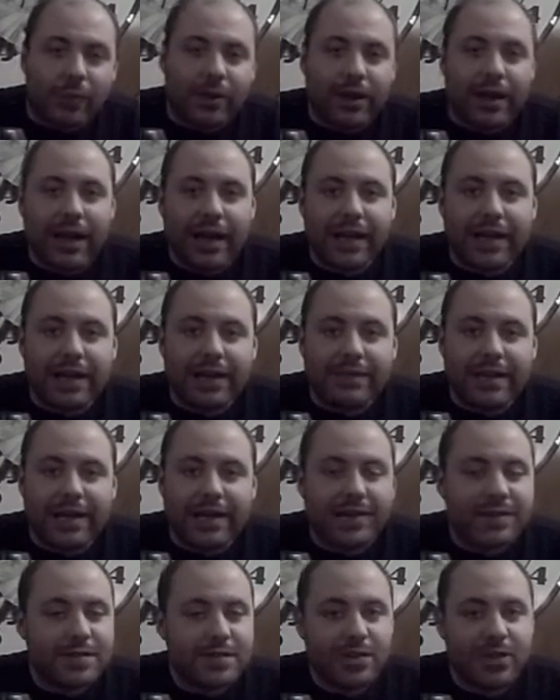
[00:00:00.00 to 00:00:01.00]
We're not going to
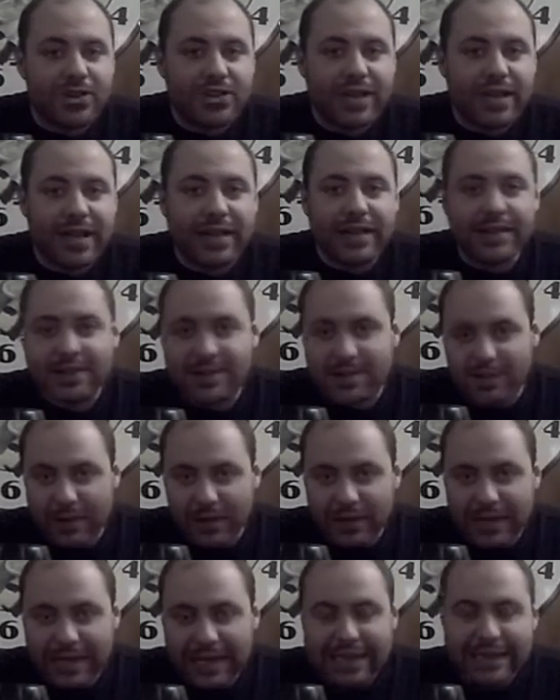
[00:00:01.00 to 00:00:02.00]
be swishing and
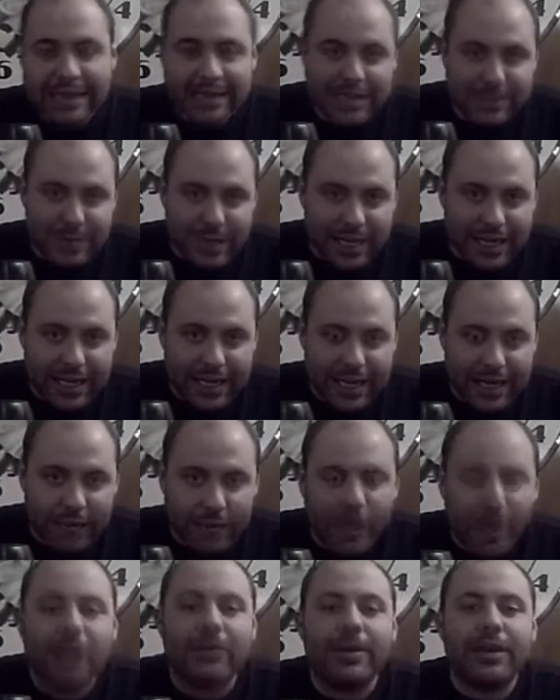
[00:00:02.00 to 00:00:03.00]
swirling and spitting.
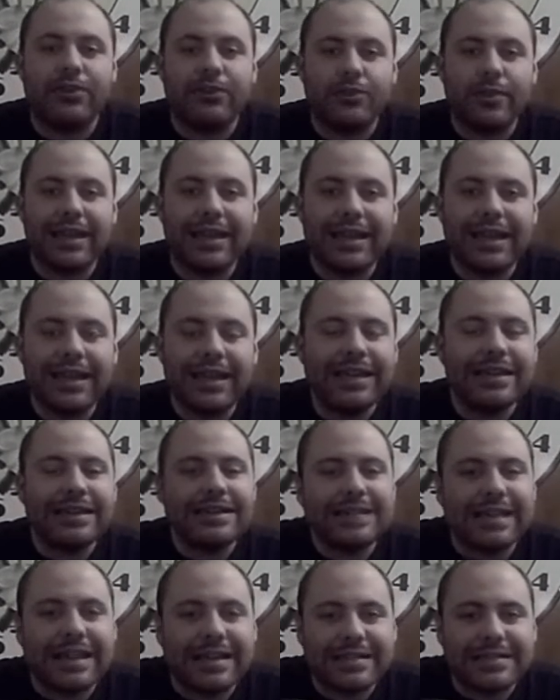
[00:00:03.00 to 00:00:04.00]
We're going to be drinking
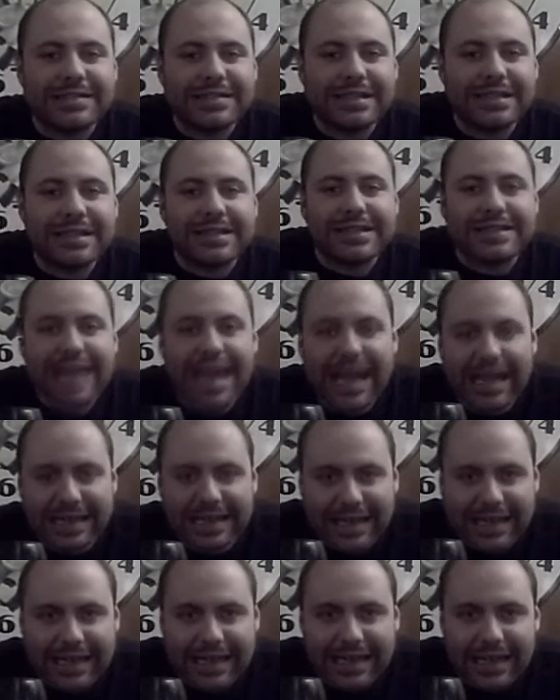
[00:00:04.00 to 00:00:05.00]
and tasting and
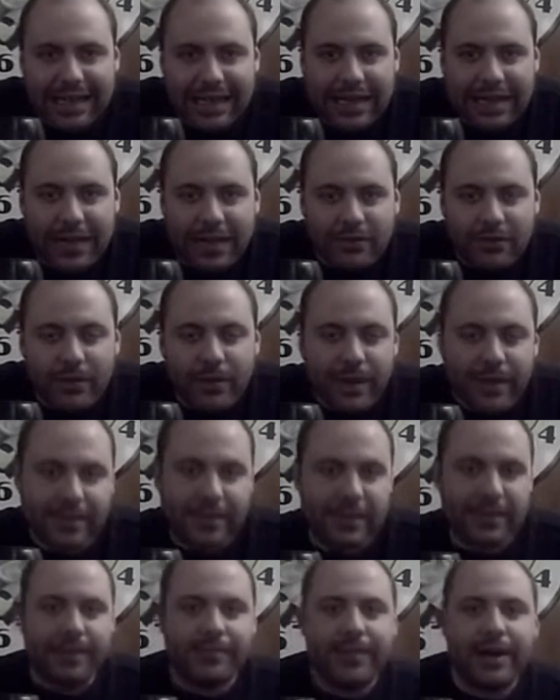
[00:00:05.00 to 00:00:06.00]
telling what we
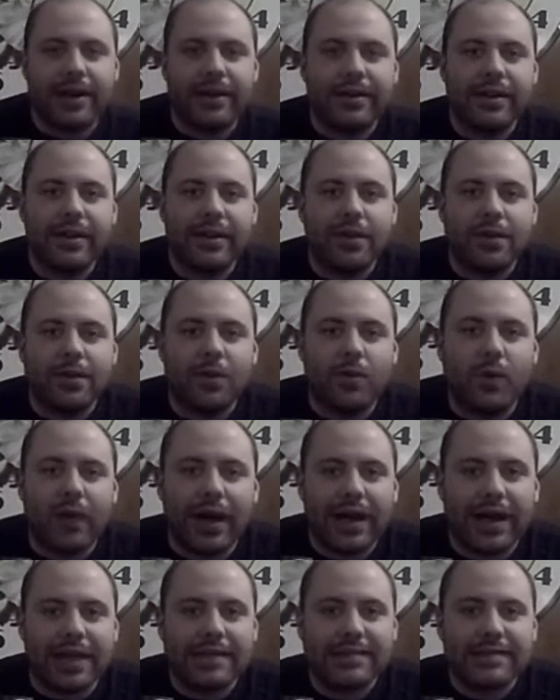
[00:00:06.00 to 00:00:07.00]
think about the
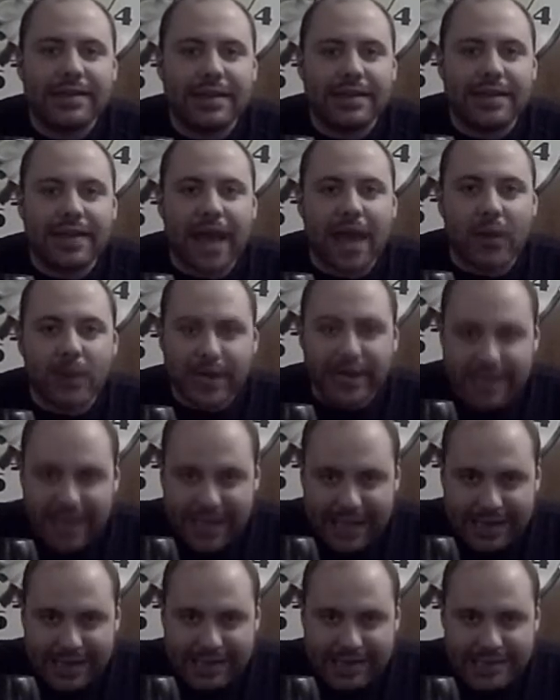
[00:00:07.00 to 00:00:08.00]
wine that we
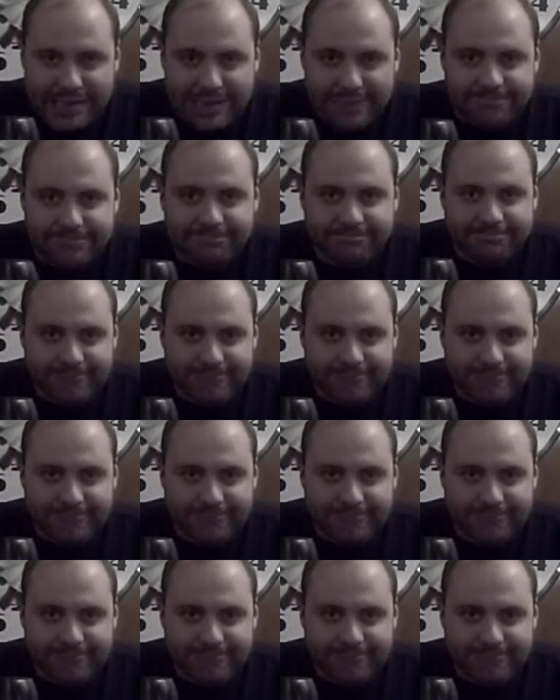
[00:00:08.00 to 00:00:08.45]
taste.